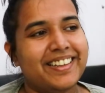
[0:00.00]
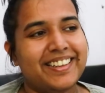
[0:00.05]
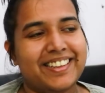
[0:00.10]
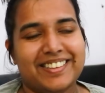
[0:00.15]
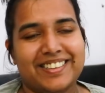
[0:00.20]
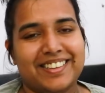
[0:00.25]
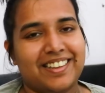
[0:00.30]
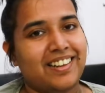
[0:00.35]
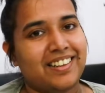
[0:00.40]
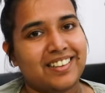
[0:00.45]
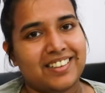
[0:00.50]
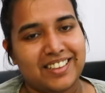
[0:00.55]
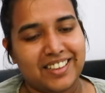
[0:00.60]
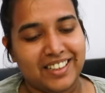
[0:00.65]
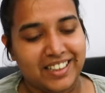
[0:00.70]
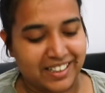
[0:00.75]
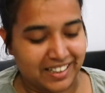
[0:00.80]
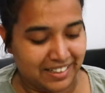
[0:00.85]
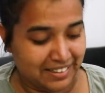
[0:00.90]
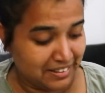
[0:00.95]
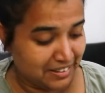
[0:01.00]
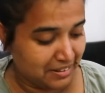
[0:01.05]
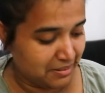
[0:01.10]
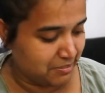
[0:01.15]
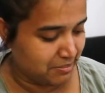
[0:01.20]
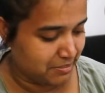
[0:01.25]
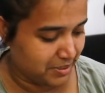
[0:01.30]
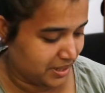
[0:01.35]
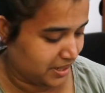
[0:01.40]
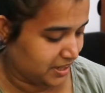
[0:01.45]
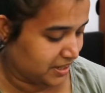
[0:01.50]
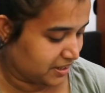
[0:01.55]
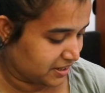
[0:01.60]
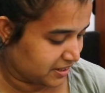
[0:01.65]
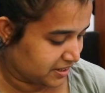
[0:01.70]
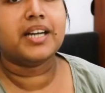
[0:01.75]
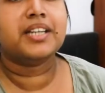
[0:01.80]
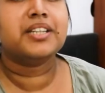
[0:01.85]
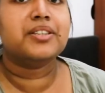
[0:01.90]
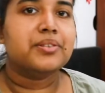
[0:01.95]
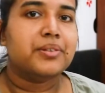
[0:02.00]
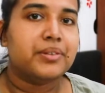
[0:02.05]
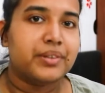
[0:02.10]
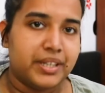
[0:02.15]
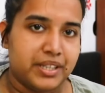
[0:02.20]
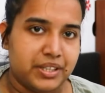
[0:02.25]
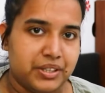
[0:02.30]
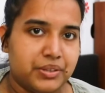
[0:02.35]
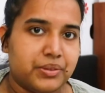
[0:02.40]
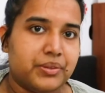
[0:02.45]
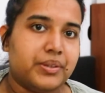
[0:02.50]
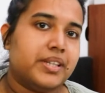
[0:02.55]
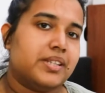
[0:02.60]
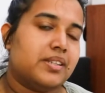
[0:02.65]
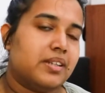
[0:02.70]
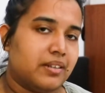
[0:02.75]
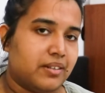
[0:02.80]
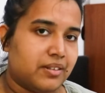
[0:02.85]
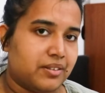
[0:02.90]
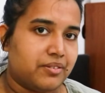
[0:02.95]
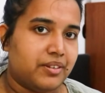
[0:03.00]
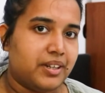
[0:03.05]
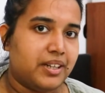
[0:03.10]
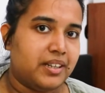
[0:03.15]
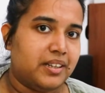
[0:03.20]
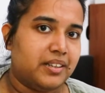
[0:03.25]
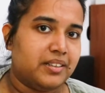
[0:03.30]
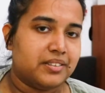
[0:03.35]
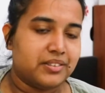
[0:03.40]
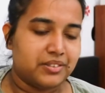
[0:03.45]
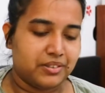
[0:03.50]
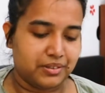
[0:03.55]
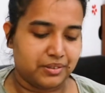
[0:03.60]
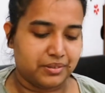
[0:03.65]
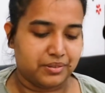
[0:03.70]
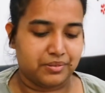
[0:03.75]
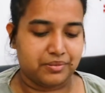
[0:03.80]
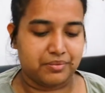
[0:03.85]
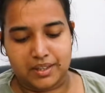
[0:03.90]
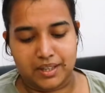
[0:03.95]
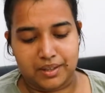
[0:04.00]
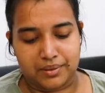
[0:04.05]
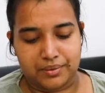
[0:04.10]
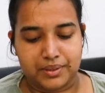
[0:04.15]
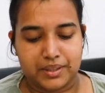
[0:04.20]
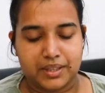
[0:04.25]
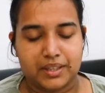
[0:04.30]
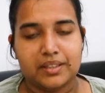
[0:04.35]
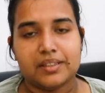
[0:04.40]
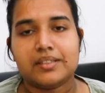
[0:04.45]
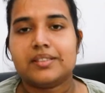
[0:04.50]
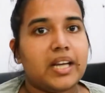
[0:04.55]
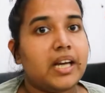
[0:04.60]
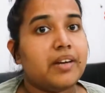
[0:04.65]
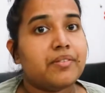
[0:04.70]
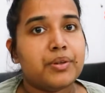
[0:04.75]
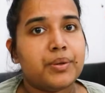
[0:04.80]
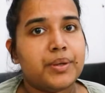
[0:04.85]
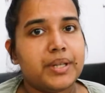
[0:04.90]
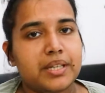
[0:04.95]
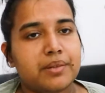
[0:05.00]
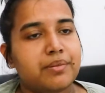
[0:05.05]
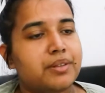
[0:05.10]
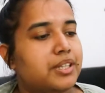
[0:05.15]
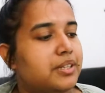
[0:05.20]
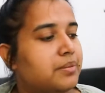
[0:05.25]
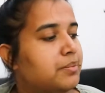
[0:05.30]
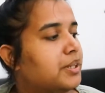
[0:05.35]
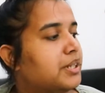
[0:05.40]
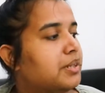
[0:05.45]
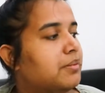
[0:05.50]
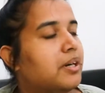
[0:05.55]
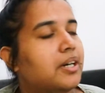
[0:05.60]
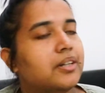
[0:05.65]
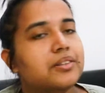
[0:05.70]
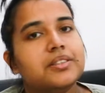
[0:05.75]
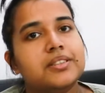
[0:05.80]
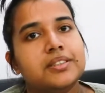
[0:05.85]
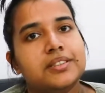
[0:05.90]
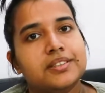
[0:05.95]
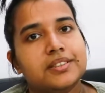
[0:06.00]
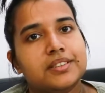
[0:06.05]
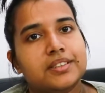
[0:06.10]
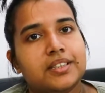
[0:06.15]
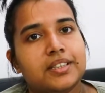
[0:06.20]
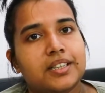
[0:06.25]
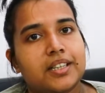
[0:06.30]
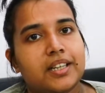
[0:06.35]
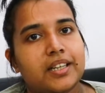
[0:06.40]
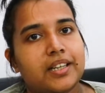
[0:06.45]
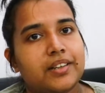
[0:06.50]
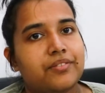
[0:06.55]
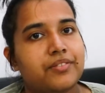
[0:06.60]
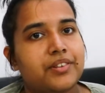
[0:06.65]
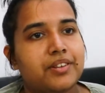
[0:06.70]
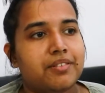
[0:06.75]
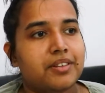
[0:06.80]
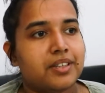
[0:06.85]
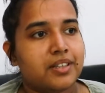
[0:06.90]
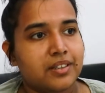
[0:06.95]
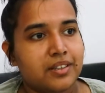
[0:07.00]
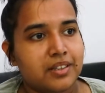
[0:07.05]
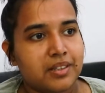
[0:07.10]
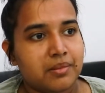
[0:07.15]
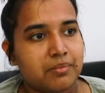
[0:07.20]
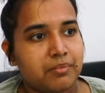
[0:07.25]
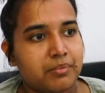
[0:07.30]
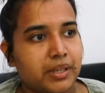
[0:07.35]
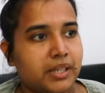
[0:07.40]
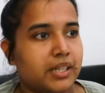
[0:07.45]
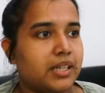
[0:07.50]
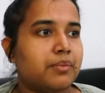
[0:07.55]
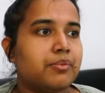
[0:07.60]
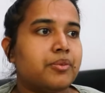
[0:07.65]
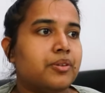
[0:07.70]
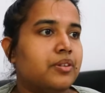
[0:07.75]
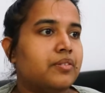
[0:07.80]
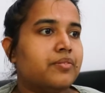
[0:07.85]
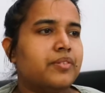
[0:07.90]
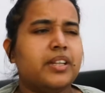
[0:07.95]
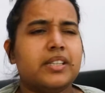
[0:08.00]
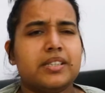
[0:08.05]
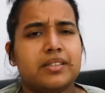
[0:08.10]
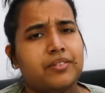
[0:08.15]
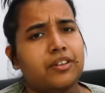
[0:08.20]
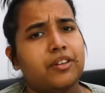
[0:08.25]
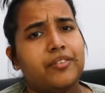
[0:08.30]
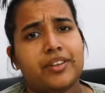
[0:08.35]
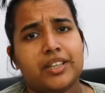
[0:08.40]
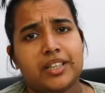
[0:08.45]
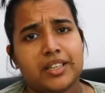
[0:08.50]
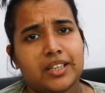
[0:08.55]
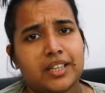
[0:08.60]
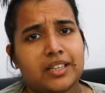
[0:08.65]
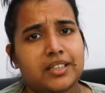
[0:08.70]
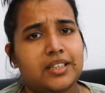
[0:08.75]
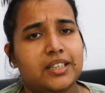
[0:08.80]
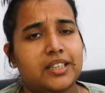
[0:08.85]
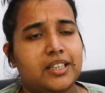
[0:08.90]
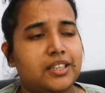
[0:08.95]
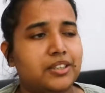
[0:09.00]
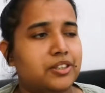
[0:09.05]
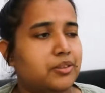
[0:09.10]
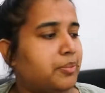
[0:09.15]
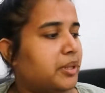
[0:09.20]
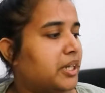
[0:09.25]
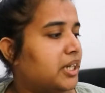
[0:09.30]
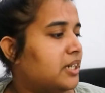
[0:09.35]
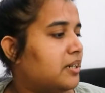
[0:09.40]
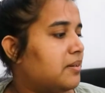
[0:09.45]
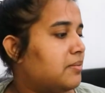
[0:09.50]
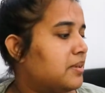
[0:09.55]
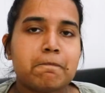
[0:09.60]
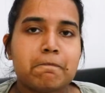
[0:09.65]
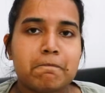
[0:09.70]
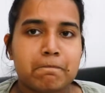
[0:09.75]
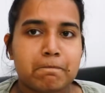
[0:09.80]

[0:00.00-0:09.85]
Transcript: it's not. It cannot be. I do enjoy Sarah's writing, so I don't think. I have no idea what this book is about. I have never picked up Throne of Glass. I've never had the need to pick it up.